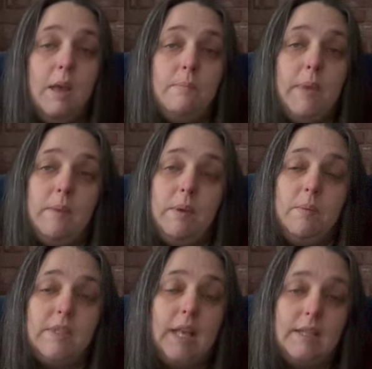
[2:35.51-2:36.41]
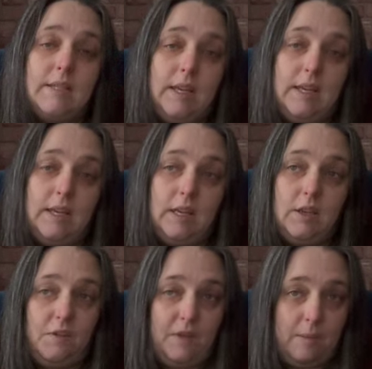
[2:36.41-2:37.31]
Mamie was last seen in
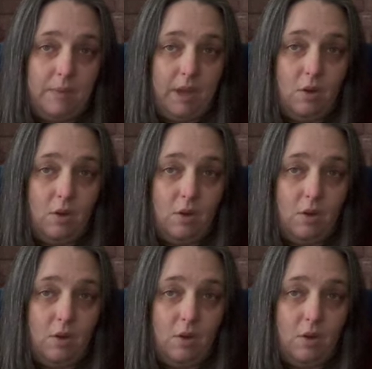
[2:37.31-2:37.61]
November